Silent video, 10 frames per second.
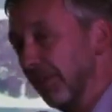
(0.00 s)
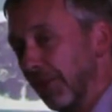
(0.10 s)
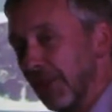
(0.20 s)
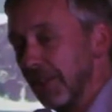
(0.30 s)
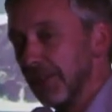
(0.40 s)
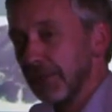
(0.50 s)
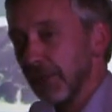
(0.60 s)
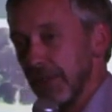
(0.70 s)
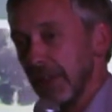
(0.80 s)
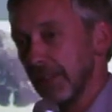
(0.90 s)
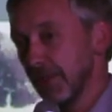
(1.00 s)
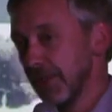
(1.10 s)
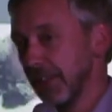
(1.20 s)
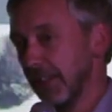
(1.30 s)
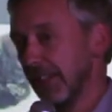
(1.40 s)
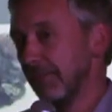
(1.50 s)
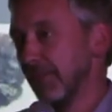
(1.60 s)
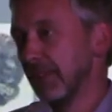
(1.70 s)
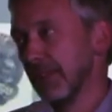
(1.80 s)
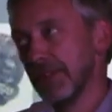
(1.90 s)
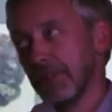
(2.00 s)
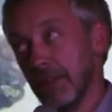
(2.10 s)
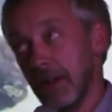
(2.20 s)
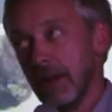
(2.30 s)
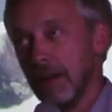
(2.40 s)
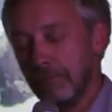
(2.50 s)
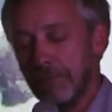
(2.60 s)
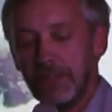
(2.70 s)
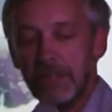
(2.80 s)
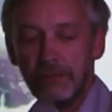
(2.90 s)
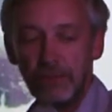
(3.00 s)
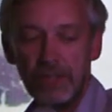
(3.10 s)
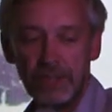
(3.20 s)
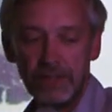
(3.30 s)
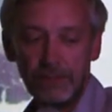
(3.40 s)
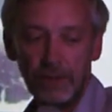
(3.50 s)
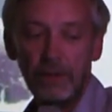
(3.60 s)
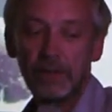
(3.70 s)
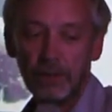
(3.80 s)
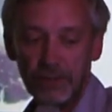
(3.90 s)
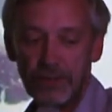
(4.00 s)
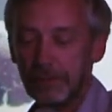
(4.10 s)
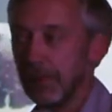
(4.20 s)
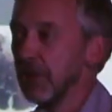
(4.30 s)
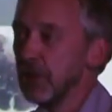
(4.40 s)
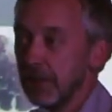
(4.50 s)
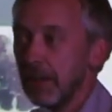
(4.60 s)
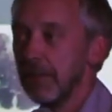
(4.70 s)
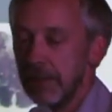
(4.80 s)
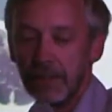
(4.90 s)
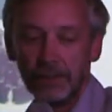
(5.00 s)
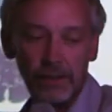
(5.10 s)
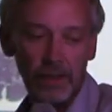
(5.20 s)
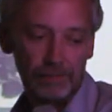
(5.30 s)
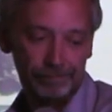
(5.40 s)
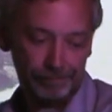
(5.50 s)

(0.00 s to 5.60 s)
not very useful diagnostically because there are umpteen reasons for constipation in the elderly.